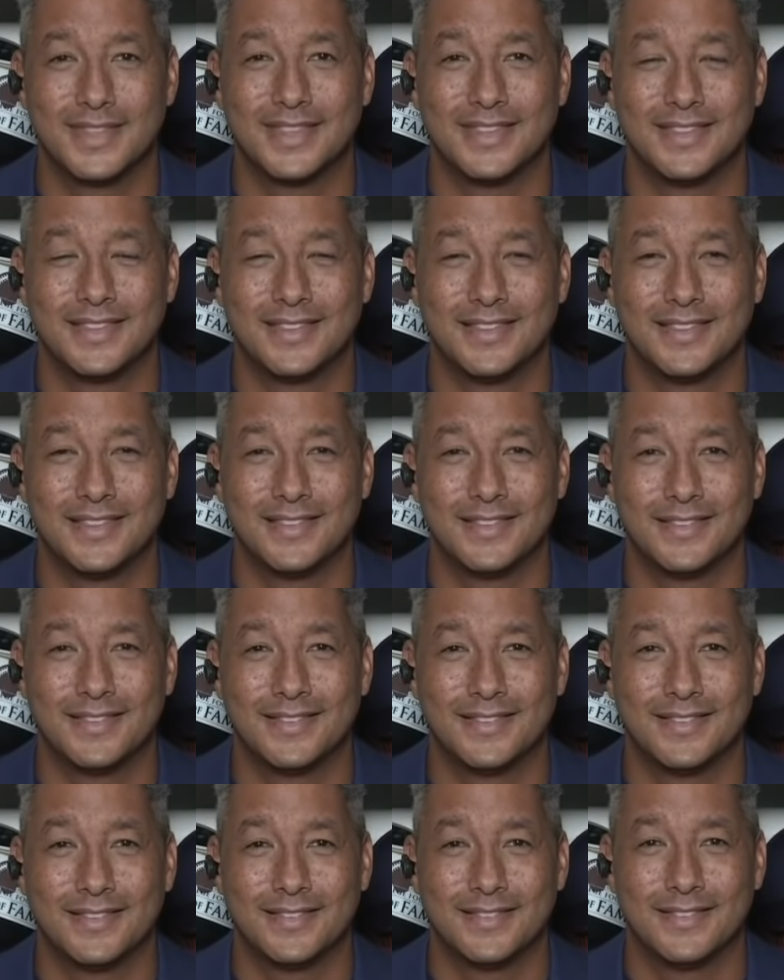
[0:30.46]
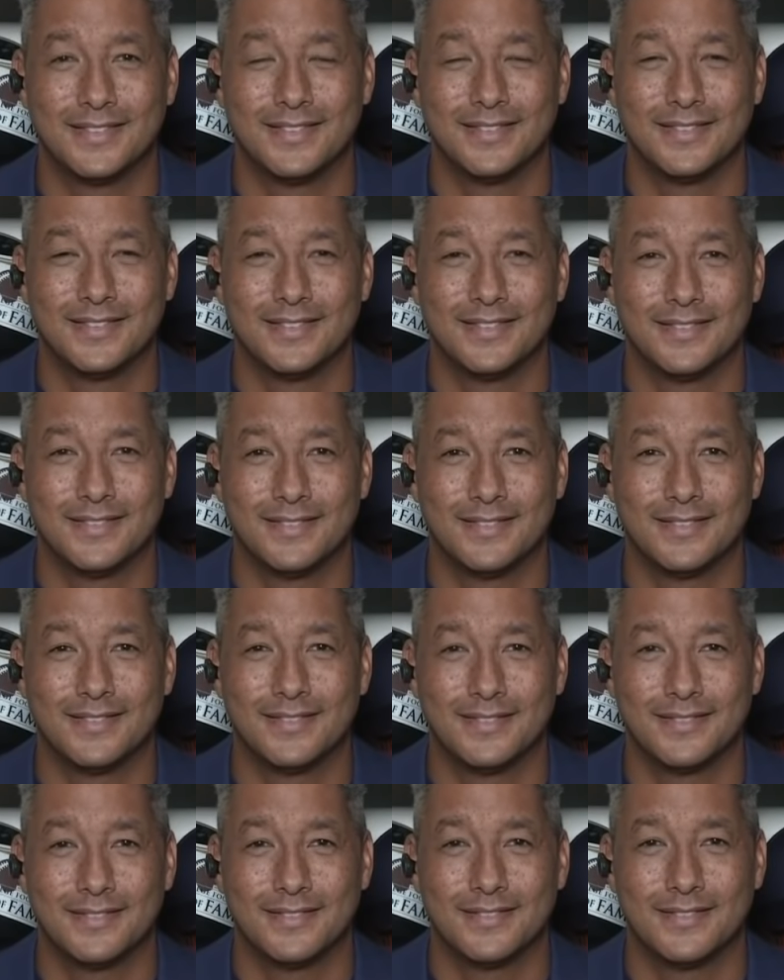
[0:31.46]

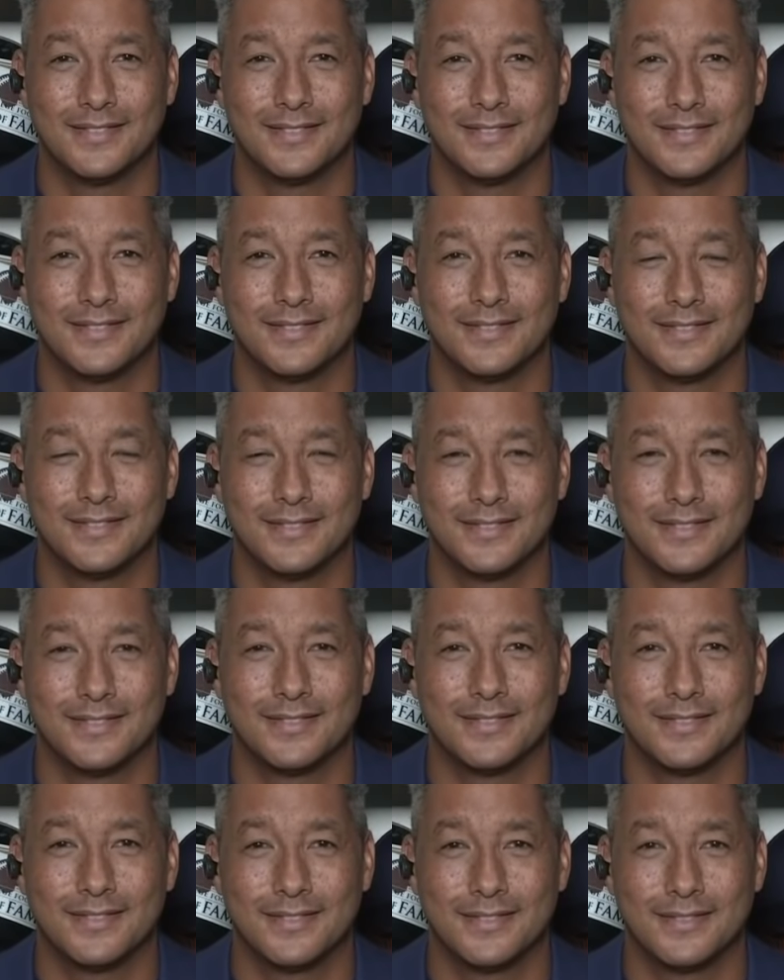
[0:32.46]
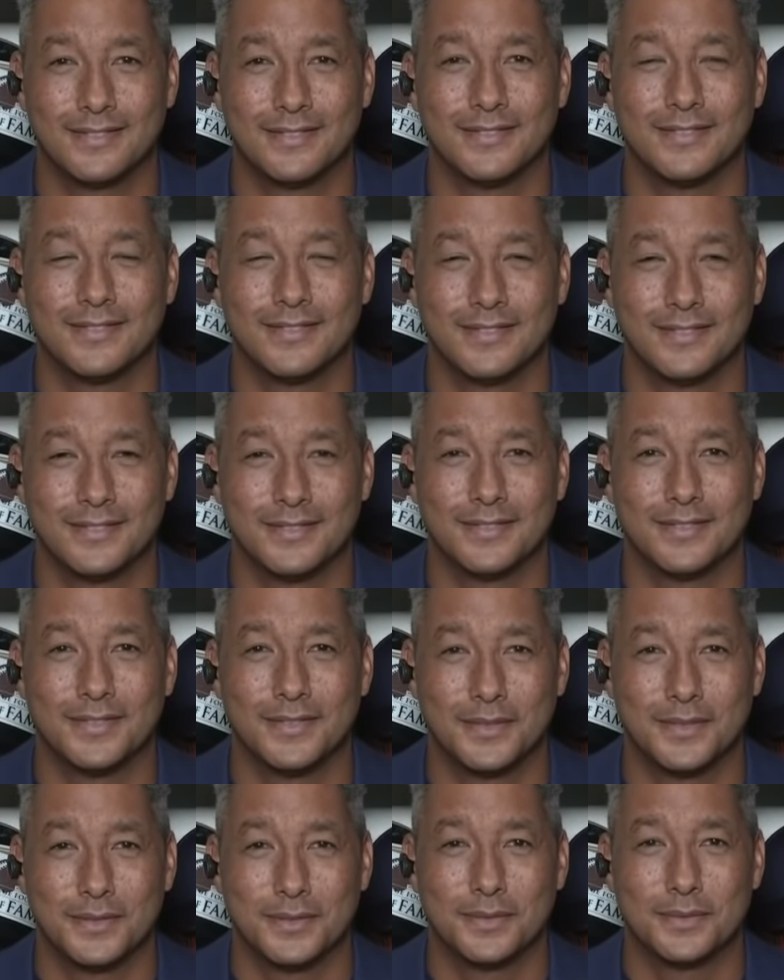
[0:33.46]

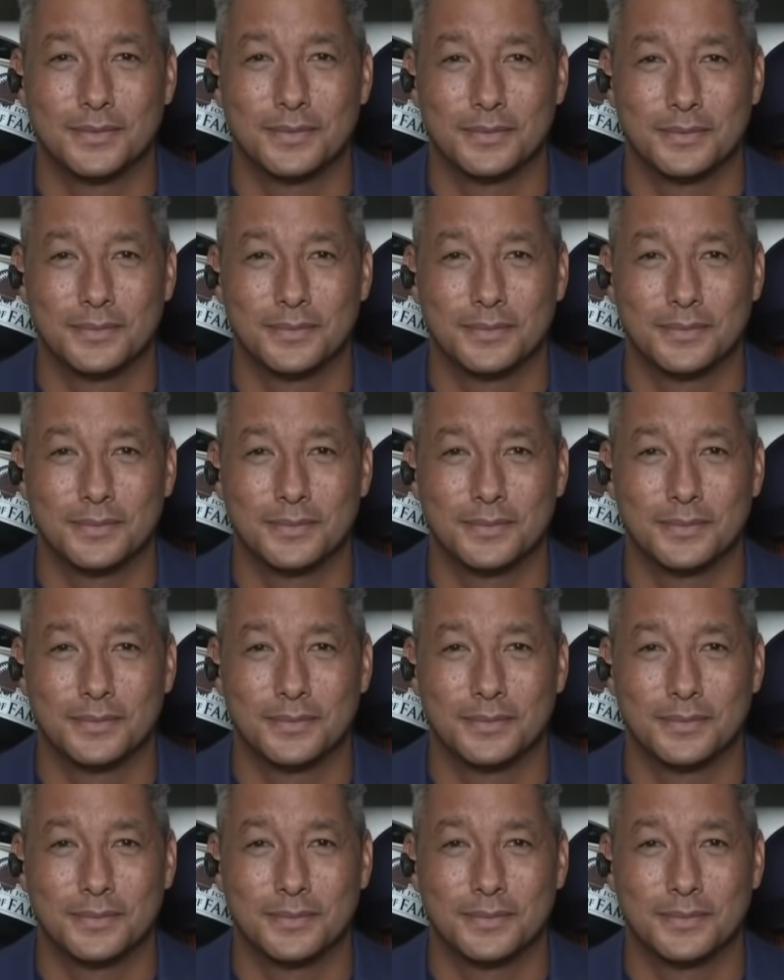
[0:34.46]
This person isn't speaking.